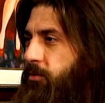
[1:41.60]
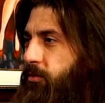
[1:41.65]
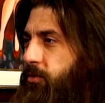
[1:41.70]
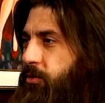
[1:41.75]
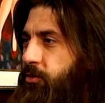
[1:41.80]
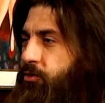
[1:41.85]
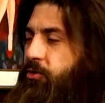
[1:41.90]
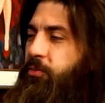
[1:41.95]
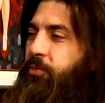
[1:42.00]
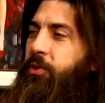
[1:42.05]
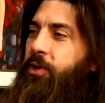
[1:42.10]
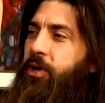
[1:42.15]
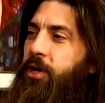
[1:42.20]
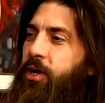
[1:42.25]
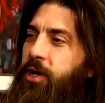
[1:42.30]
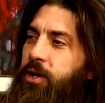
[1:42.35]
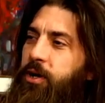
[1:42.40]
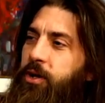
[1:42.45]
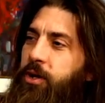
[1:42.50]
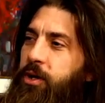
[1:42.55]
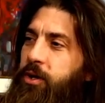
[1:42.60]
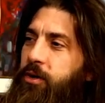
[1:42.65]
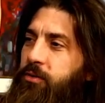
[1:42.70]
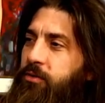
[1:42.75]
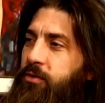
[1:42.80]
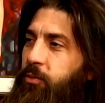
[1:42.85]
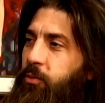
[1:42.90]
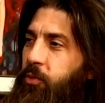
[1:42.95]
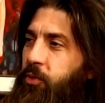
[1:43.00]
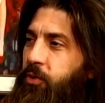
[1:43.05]
definition being an alien
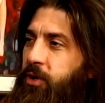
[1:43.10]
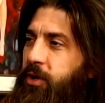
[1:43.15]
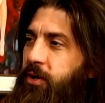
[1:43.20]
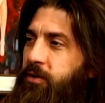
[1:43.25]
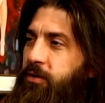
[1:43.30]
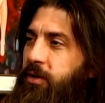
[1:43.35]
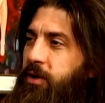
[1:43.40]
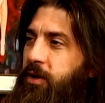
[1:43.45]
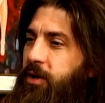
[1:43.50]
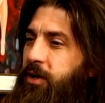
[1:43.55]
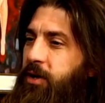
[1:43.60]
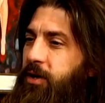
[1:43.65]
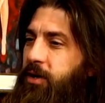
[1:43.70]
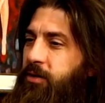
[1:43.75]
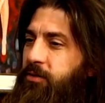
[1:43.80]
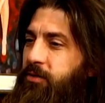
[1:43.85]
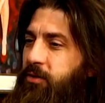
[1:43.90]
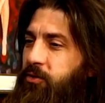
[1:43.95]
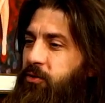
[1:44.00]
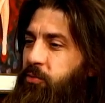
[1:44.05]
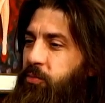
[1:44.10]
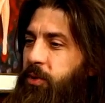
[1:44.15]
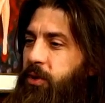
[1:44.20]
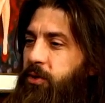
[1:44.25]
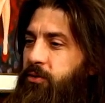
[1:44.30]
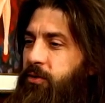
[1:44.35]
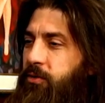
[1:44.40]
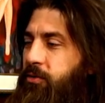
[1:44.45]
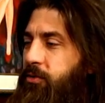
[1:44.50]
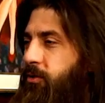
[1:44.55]
someone that uh, is a
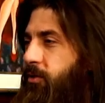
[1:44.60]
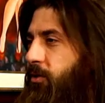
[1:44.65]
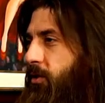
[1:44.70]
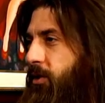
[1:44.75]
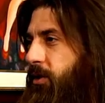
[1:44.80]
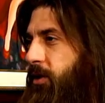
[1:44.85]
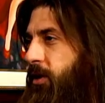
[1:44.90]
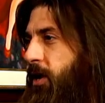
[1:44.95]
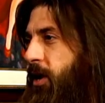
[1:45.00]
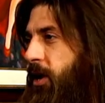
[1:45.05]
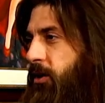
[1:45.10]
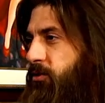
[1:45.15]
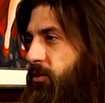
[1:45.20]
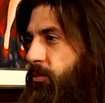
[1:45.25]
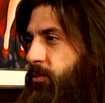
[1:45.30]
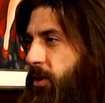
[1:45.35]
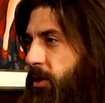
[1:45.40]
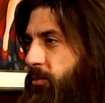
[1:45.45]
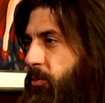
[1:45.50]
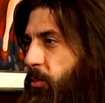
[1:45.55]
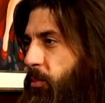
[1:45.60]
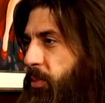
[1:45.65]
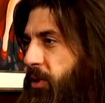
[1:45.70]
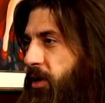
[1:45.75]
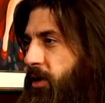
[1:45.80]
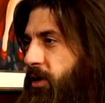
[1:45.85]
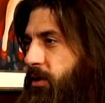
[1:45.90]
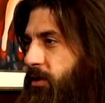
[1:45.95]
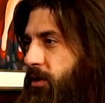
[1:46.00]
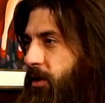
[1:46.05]
species or a, uh, some type of
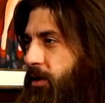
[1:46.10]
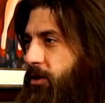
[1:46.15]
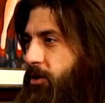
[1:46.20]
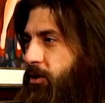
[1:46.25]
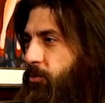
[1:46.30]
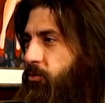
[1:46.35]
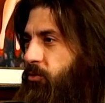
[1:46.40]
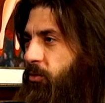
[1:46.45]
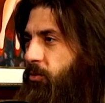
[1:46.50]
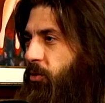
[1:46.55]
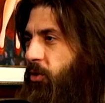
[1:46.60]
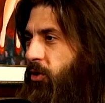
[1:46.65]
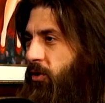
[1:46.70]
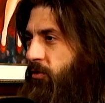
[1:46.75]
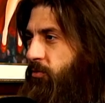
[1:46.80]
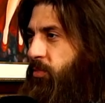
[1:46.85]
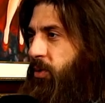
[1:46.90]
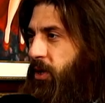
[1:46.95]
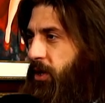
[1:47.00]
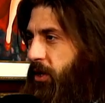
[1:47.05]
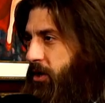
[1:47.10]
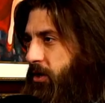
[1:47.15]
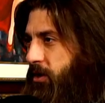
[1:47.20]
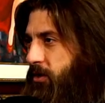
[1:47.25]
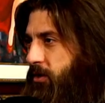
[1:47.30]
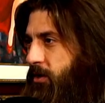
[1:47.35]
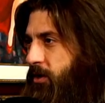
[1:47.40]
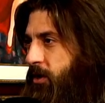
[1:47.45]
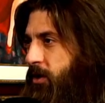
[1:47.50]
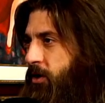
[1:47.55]
being that comes from off
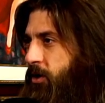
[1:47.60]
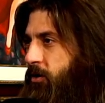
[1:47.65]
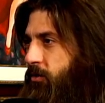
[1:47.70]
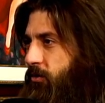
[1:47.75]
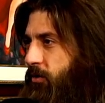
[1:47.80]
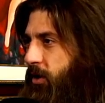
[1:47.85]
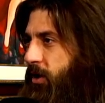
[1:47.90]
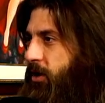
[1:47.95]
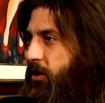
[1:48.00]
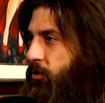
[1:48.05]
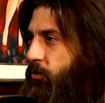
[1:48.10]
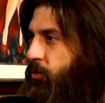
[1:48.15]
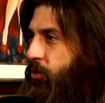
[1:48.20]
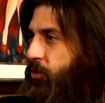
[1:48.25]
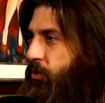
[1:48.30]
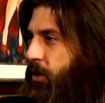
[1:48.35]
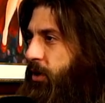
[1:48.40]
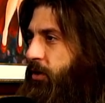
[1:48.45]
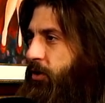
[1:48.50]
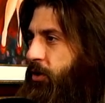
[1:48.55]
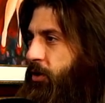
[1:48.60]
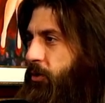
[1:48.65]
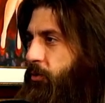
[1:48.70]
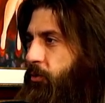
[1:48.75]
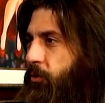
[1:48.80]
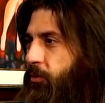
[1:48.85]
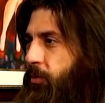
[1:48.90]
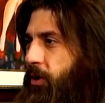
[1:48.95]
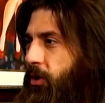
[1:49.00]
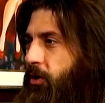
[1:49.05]
planet right? A real
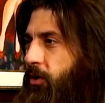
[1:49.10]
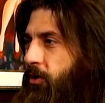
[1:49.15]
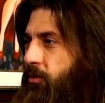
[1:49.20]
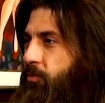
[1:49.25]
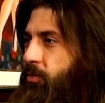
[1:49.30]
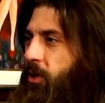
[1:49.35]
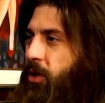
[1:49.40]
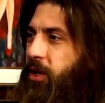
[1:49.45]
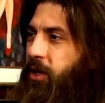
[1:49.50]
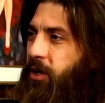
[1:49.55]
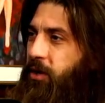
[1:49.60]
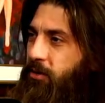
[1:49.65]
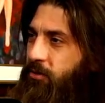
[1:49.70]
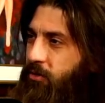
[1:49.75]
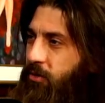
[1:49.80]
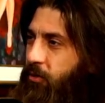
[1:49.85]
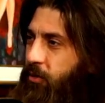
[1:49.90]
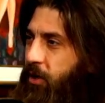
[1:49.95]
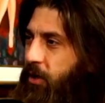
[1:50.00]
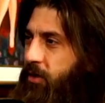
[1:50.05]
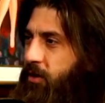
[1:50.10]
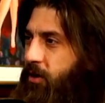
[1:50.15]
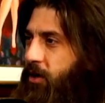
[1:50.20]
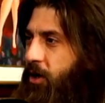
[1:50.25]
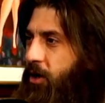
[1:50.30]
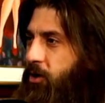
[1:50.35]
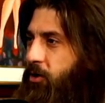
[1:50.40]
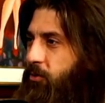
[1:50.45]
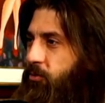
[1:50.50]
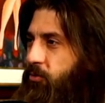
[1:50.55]
alien would be off planet. So anything
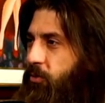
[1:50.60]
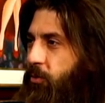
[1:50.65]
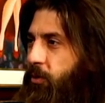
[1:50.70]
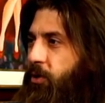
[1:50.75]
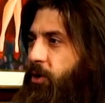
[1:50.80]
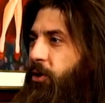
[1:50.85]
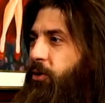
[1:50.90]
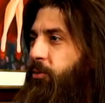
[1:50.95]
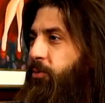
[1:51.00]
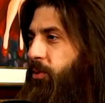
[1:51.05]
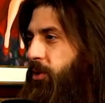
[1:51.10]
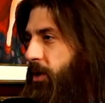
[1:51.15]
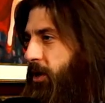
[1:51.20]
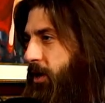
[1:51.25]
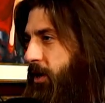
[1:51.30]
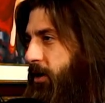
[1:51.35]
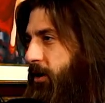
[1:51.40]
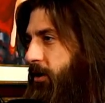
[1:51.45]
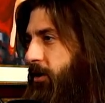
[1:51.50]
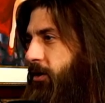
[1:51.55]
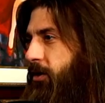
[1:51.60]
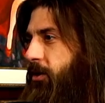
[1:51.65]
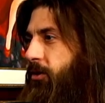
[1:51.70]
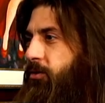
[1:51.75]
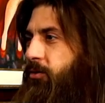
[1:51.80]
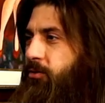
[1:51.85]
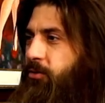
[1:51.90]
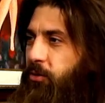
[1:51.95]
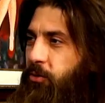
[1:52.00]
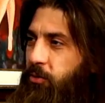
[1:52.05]
that comes from another planet,
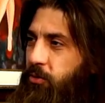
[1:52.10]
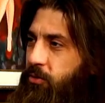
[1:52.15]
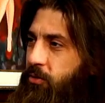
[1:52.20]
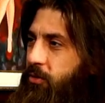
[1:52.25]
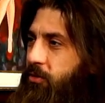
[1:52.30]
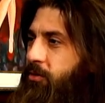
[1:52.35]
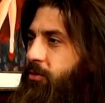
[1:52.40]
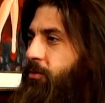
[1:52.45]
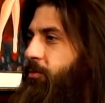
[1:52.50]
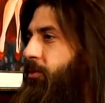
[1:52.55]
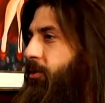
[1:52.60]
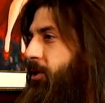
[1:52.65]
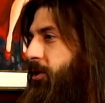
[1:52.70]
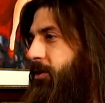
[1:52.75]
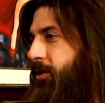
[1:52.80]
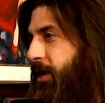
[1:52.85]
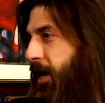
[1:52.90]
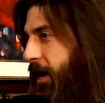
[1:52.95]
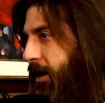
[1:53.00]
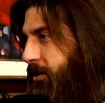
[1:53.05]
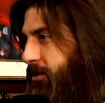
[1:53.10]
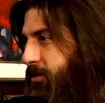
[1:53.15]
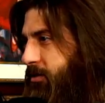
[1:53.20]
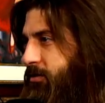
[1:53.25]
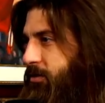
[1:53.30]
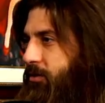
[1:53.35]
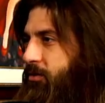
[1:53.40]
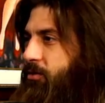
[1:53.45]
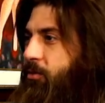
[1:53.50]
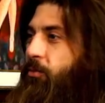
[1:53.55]
another solar system, another
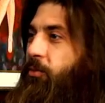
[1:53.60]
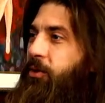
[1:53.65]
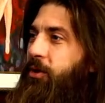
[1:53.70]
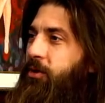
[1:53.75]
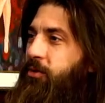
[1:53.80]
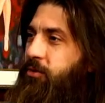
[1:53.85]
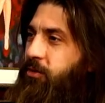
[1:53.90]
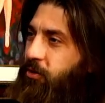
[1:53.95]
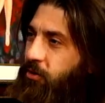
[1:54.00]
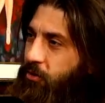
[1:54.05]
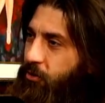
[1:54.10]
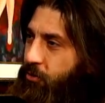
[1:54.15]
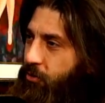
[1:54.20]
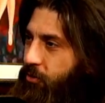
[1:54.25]
galaxy, somewhere else in the